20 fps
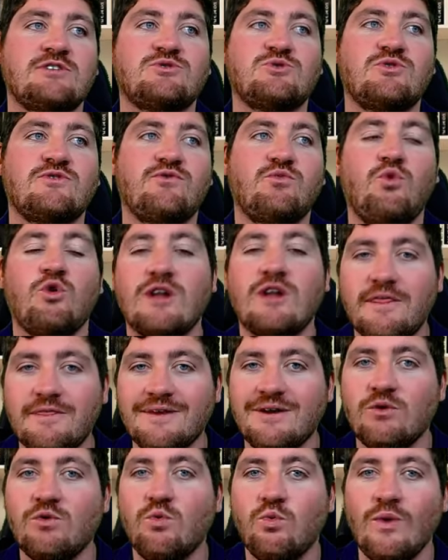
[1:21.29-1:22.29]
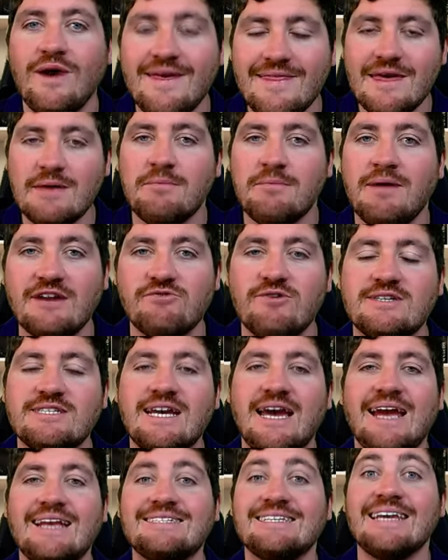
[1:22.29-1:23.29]
sort of what I think where they might
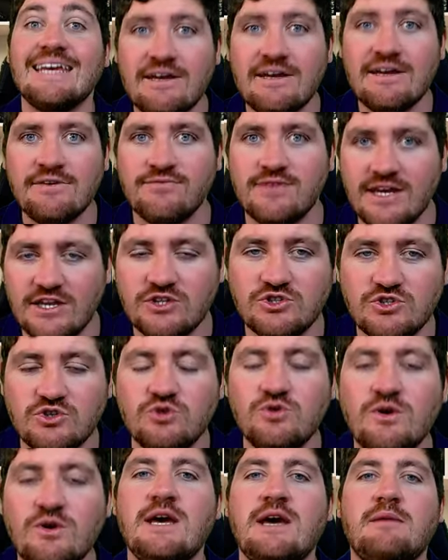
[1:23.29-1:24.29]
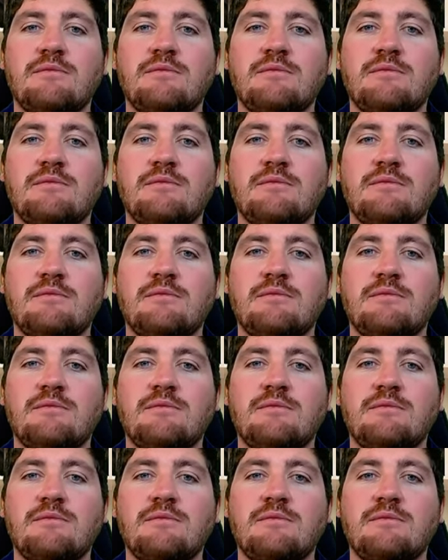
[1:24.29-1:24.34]
rotate if they do,